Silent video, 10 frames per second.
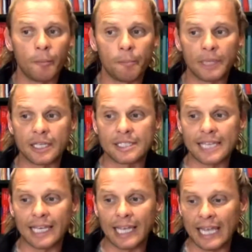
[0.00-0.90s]
because
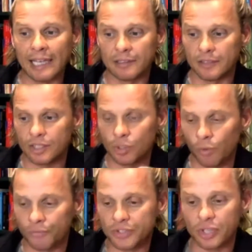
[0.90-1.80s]
it sort
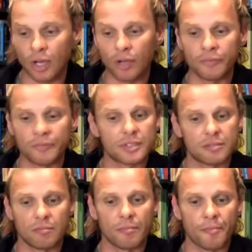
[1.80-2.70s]
of
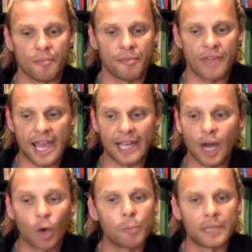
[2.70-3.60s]
serves their
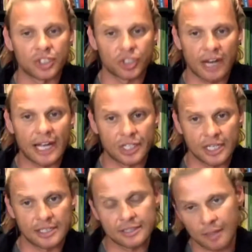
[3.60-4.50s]
coping
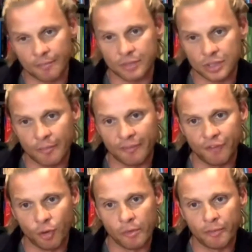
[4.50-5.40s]
strategies some
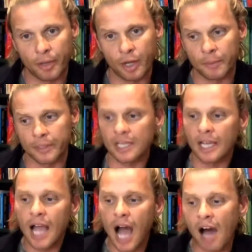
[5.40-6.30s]
form of purpose.
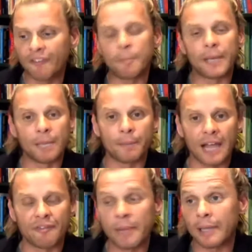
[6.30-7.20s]
Other people
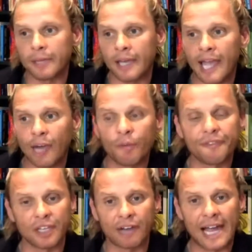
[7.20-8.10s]
have maybe a
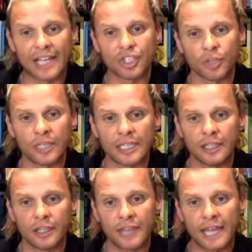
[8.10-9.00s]
healthier attitude in
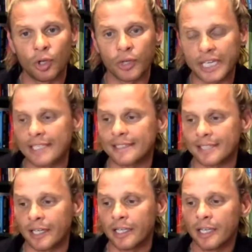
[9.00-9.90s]
that they're looking
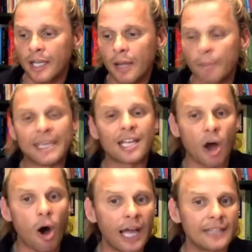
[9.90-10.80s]
to be
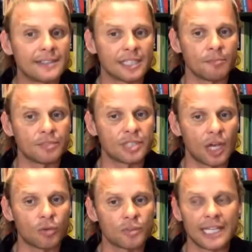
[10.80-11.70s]
kind to
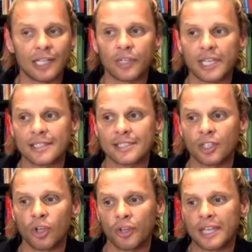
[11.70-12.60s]
themselves. They're looking to
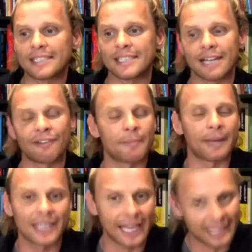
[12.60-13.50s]
not necessarily
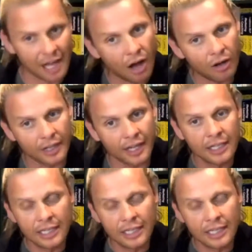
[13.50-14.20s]
make it any harder.